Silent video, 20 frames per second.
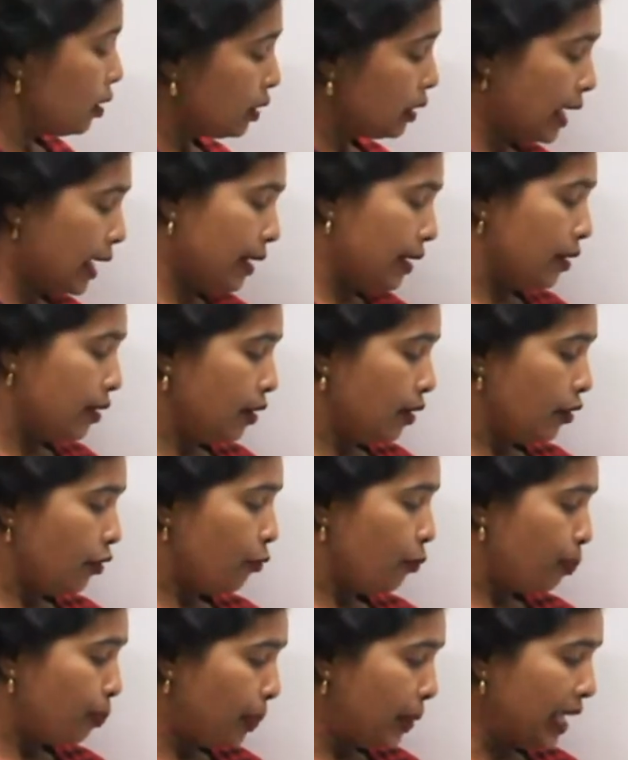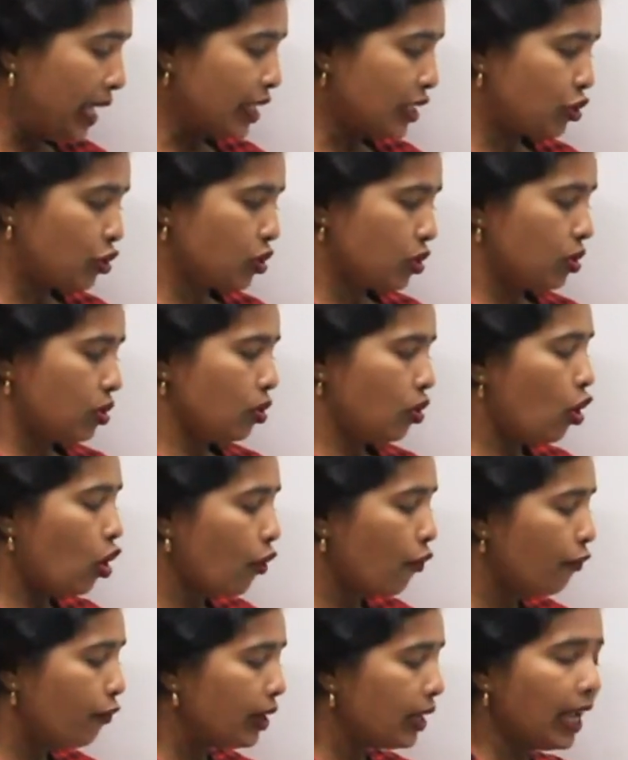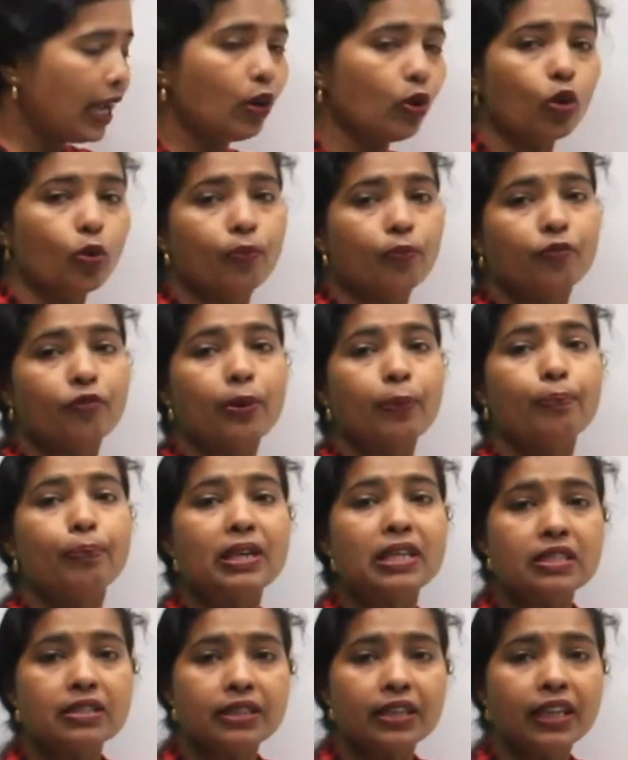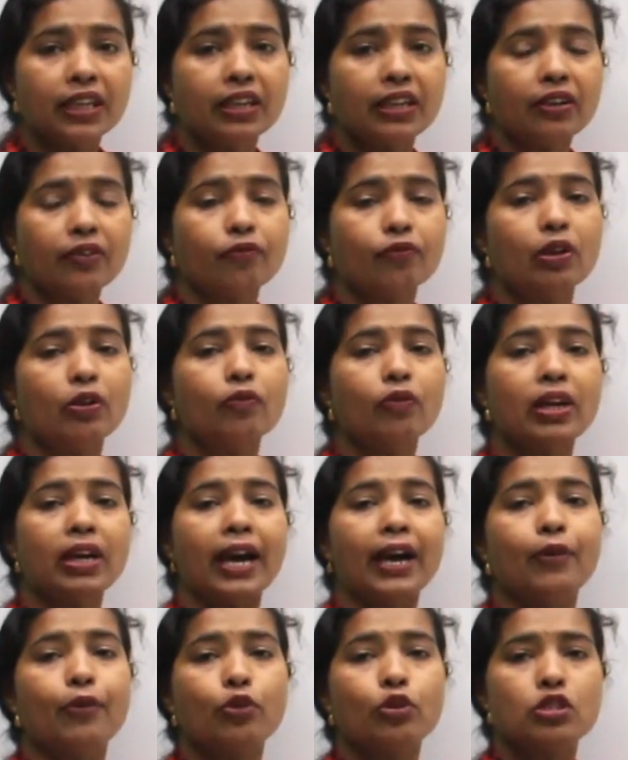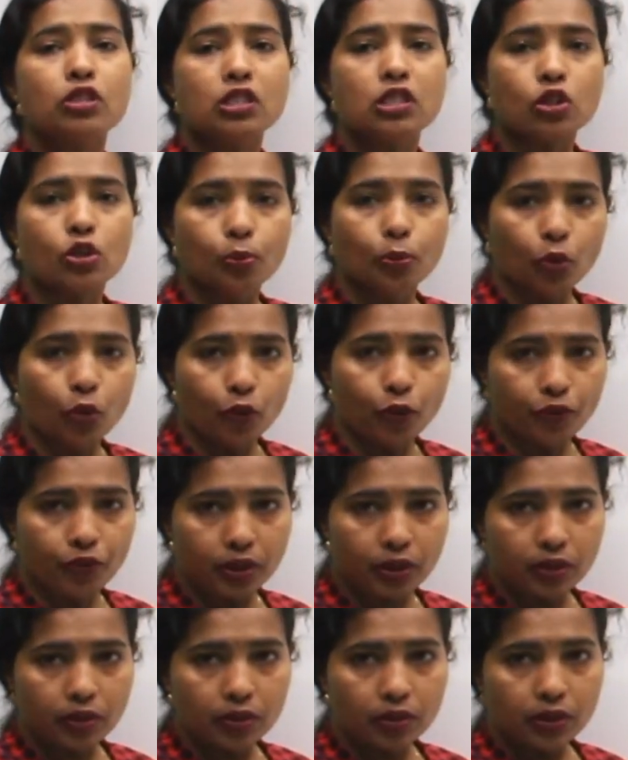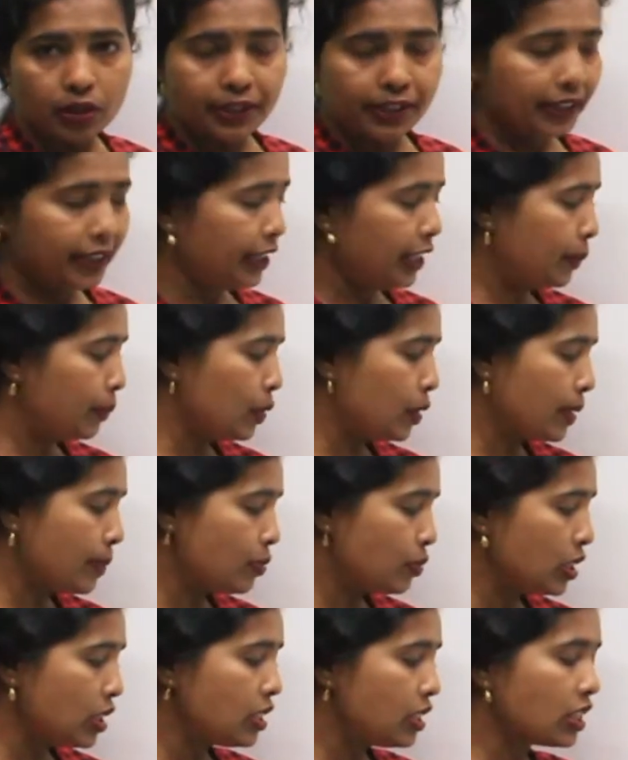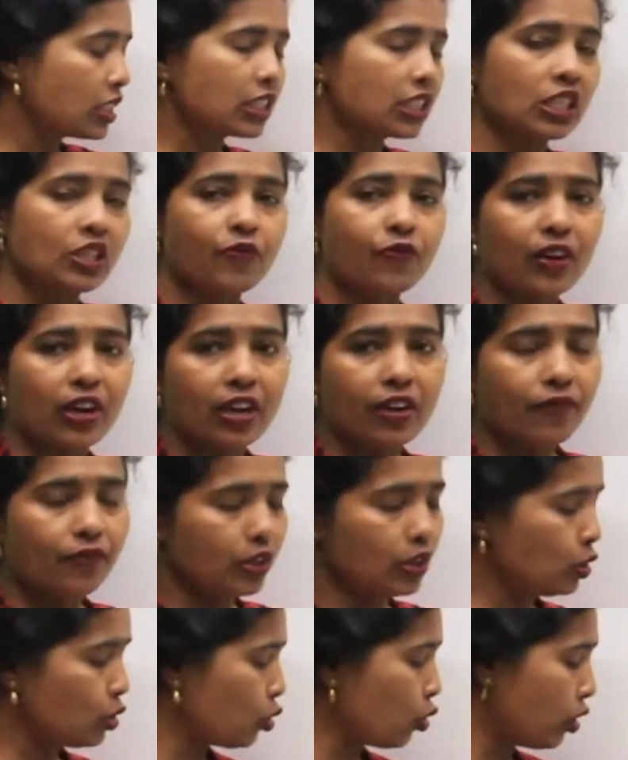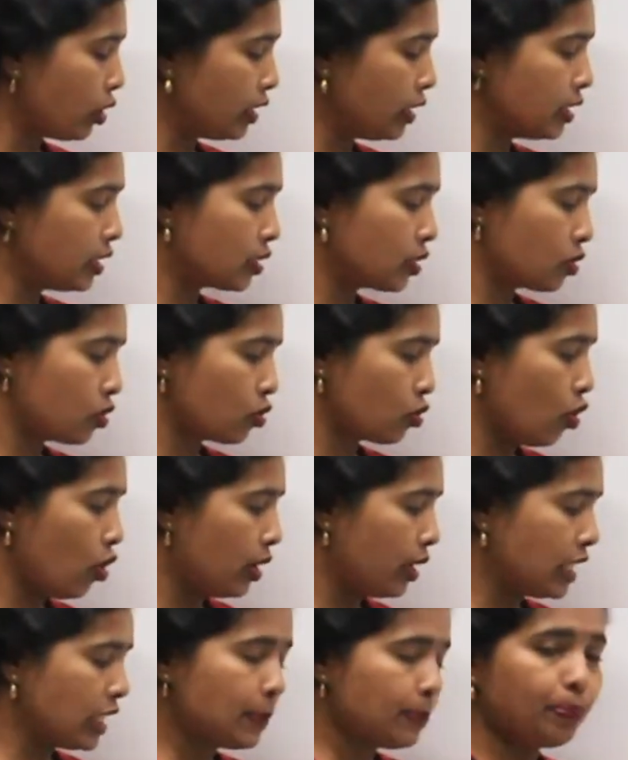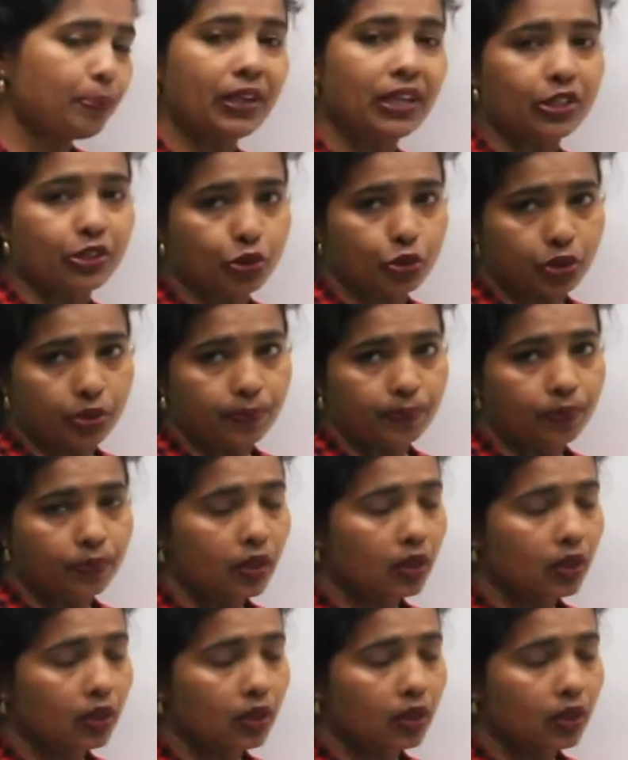Then pH or phenyl group, from benzene ring when one hydrogen is removed, it becomes C6H5, in short it is called as pH.